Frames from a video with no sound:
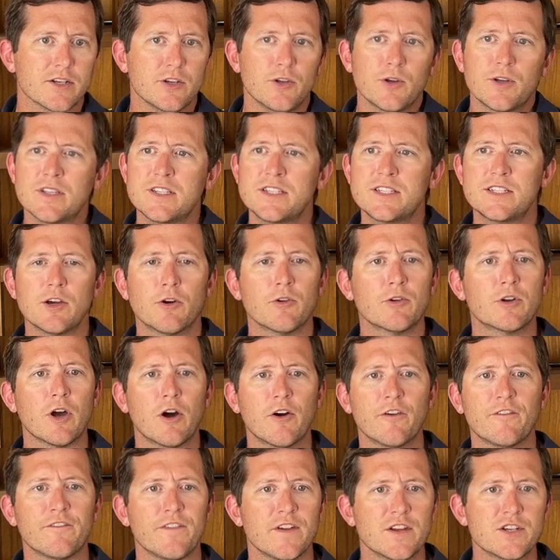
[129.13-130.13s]
You can still
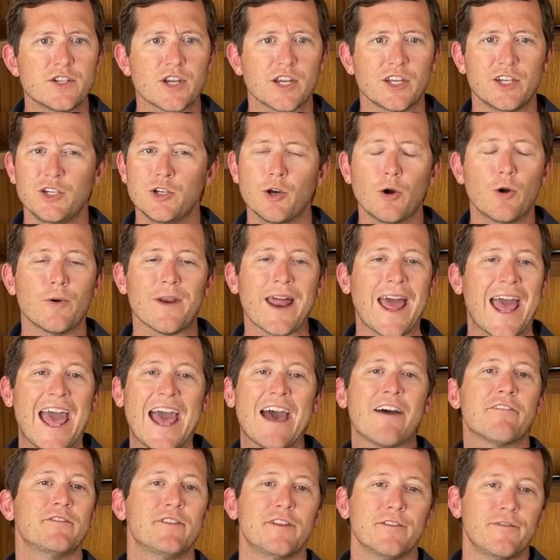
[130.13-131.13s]
go fishing and you don't
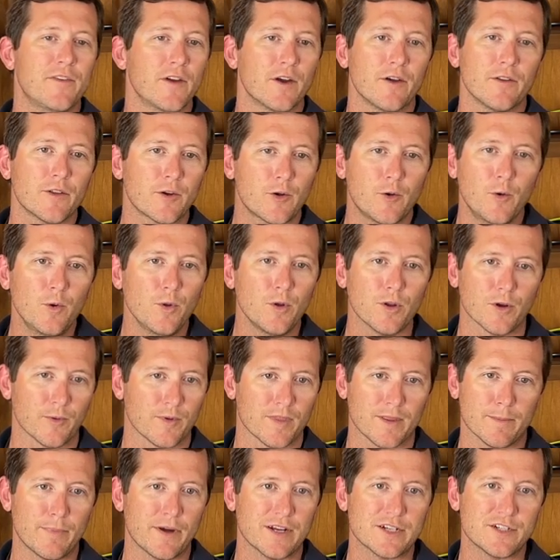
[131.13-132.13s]
have to fill the cooler
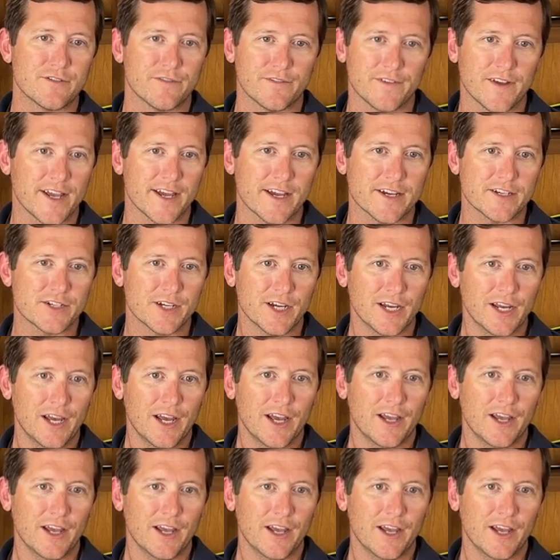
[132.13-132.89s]
with a bunch of fish.